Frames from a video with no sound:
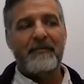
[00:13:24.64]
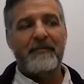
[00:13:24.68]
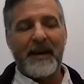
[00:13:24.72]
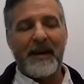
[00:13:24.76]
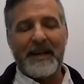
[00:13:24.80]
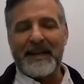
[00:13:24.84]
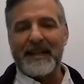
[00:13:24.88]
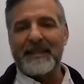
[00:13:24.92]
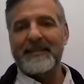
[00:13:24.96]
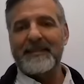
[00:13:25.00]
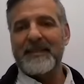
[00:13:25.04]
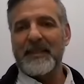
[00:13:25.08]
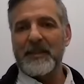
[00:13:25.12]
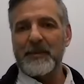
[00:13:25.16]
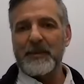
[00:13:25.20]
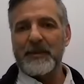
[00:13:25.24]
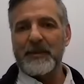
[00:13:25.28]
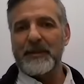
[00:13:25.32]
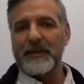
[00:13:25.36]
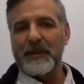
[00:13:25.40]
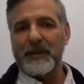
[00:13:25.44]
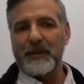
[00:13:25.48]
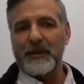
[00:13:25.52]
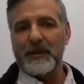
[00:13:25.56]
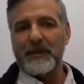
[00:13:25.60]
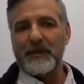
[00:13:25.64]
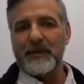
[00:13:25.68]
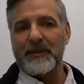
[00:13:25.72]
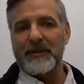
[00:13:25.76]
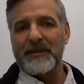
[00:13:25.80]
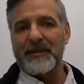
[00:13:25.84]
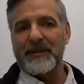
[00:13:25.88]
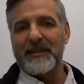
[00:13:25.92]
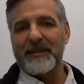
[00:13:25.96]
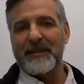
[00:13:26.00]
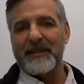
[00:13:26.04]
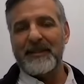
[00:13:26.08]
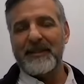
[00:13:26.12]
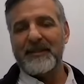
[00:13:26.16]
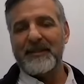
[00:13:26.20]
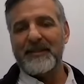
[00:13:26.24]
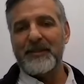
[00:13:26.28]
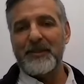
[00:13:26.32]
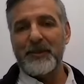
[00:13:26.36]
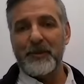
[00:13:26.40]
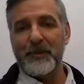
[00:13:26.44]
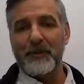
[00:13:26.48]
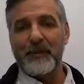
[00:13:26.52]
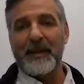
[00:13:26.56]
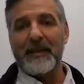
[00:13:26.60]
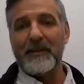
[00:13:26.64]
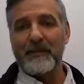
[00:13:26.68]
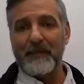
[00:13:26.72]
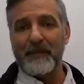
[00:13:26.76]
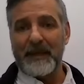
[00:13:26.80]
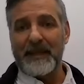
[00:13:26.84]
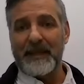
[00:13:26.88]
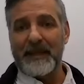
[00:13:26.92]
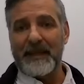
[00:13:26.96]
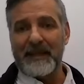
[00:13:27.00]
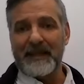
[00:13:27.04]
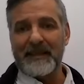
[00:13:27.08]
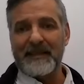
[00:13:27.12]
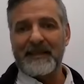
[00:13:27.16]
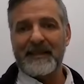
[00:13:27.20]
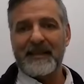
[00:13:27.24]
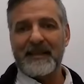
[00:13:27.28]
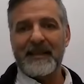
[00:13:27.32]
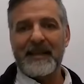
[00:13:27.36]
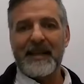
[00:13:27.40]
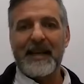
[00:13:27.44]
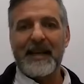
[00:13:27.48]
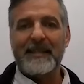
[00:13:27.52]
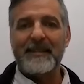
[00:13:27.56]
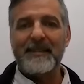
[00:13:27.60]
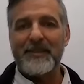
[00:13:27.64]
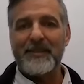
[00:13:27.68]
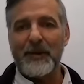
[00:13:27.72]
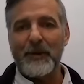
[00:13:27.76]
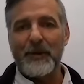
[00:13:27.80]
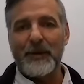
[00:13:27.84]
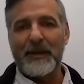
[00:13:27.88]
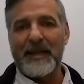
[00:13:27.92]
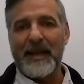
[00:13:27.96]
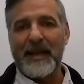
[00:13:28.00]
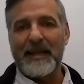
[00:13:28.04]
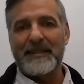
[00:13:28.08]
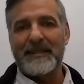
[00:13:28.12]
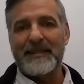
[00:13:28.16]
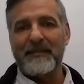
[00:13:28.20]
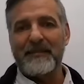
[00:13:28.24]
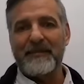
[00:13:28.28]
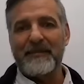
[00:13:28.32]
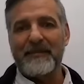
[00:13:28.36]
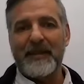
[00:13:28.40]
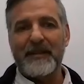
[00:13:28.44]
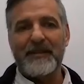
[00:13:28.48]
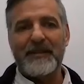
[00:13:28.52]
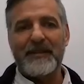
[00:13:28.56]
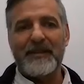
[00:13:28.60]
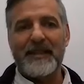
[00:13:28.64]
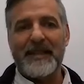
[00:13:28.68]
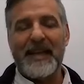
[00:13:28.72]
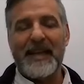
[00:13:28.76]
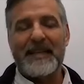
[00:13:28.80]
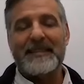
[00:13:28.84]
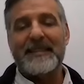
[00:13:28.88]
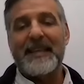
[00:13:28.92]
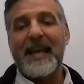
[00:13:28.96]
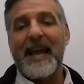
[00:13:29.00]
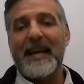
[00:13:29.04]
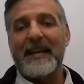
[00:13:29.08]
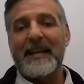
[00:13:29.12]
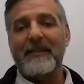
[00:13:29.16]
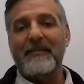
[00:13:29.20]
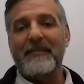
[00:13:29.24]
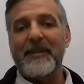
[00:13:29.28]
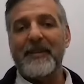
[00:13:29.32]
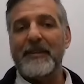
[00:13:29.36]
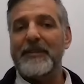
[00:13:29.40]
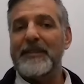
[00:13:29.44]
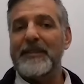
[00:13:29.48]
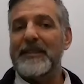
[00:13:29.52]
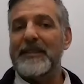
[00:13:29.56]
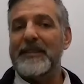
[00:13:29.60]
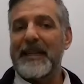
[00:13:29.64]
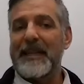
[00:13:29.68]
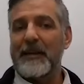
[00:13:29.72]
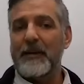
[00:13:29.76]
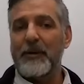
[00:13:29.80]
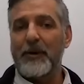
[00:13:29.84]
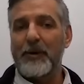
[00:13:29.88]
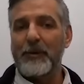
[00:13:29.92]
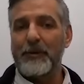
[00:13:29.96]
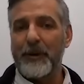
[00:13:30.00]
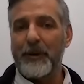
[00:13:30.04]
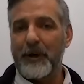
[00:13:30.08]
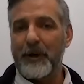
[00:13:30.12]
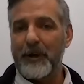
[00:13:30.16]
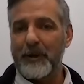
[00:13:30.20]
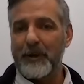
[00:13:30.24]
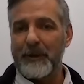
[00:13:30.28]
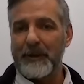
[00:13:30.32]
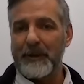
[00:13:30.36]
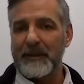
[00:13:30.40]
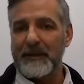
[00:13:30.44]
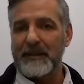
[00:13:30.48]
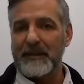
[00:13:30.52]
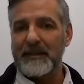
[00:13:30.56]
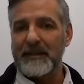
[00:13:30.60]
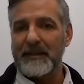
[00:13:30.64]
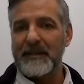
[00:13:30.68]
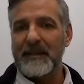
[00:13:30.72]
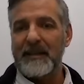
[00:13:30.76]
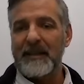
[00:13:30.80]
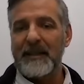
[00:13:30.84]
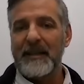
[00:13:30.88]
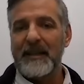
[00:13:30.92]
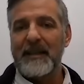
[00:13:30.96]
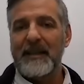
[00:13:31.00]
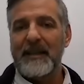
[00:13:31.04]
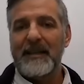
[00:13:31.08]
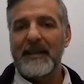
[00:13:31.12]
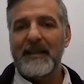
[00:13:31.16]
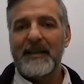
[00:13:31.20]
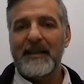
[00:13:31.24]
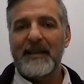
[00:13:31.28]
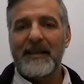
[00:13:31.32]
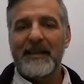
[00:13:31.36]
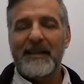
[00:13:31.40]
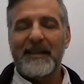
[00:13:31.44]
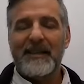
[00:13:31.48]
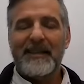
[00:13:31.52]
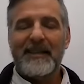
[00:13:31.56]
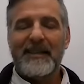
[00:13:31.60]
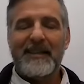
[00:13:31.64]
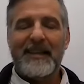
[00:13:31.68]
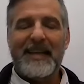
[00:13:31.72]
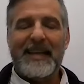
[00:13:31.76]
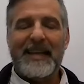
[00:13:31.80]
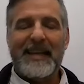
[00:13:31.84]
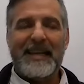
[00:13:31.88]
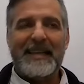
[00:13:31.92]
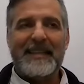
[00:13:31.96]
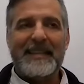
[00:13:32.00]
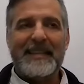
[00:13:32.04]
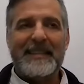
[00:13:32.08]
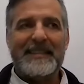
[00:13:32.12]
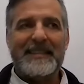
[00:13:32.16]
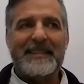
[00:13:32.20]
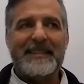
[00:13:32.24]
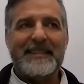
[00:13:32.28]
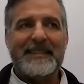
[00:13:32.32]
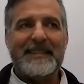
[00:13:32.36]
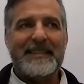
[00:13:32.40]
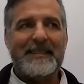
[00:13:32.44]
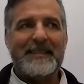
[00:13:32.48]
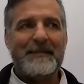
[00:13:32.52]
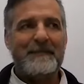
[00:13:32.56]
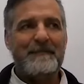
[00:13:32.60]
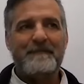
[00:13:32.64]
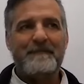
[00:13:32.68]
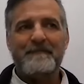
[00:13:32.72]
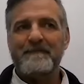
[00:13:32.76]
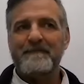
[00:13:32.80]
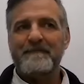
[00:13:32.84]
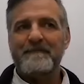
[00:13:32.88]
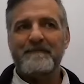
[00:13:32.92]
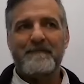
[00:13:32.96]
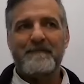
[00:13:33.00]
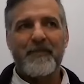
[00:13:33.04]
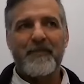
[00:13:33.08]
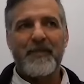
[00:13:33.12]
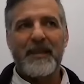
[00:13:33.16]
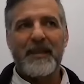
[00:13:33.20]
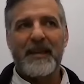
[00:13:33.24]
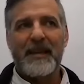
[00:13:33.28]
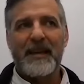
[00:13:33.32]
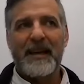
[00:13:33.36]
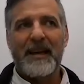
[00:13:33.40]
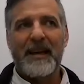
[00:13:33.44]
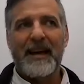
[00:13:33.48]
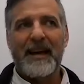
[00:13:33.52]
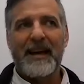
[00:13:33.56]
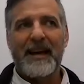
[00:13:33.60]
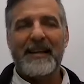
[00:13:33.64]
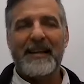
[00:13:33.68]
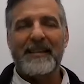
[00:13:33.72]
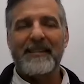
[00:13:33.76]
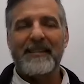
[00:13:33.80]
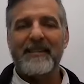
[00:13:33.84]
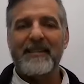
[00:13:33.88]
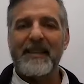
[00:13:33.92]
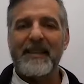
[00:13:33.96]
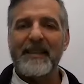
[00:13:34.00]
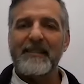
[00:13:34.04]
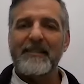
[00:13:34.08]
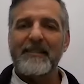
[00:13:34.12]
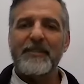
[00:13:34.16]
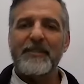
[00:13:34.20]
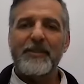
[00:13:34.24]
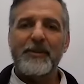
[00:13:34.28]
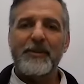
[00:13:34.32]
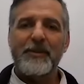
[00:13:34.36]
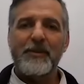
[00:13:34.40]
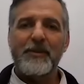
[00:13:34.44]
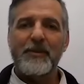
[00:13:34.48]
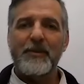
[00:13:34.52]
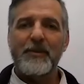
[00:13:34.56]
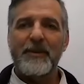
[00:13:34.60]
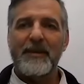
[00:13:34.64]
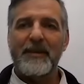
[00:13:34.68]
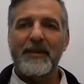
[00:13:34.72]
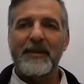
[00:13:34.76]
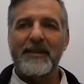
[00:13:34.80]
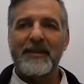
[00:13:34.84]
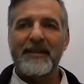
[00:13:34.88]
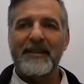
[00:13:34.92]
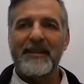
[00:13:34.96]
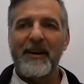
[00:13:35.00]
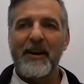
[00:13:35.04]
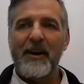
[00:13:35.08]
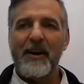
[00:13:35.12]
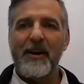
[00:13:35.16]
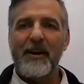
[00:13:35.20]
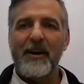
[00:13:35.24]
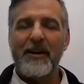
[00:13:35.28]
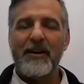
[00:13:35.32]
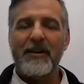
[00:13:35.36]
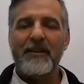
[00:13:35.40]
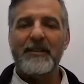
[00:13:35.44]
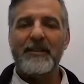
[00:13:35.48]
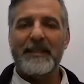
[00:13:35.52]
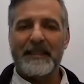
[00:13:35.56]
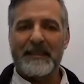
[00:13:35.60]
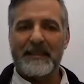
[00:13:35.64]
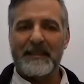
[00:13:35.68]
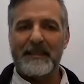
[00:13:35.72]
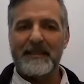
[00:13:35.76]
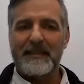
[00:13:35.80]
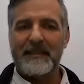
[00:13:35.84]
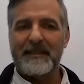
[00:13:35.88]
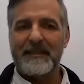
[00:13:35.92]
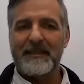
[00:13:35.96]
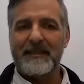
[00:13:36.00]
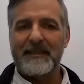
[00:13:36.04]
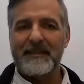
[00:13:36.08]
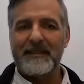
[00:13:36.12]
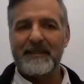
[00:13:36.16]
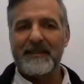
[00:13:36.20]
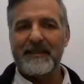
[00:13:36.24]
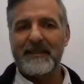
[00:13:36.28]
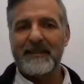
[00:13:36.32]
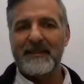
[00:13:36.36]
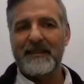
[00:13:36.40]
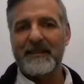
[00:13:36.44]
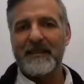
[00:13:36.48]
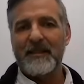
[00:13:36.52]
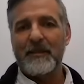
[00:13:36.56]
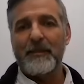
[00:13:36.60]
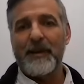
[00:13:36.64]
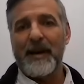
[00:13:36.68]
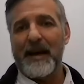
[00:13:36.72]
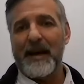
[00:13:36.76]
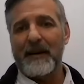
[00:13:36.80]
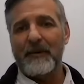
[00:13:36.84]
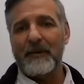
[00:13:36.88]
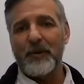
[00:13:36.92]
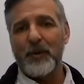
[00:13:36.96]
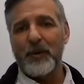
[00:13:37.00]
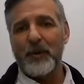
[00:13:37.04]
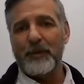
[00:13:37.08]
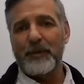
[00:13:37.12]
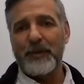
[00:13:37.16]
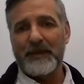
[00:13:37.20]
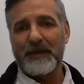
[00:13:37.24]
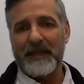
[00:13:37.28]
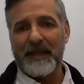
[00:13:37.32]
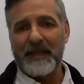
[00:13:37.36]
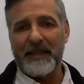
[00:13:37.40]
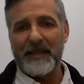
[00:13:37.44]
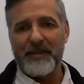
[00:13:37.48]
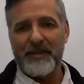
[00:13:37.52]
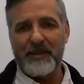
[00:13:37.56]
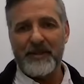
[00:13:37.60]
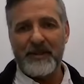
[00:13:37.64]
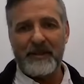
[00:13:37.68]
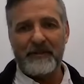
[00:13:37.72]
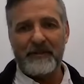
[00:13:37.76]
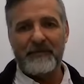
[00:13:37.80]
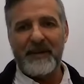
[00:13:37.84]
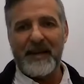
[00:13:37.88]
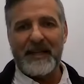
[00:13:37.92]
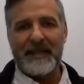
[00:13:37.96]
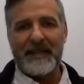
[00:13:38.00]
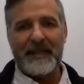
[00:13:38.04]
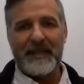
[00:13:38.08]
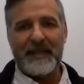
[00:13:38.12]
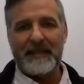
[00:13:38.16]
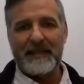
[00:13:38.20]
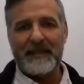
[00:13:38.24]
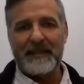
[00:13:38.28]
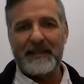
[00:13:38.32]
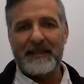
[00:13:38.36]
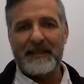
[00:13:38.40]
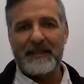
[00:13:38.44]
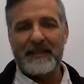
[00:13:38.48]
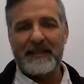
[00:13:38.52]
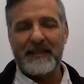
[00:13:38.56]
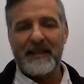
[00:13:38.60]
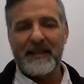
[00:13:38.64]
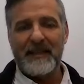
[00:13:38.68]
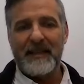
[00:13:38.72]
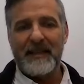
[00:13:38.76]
finance has been used to make money. And so it has had a very narrow purpose. And I think to harness the power and potential of finance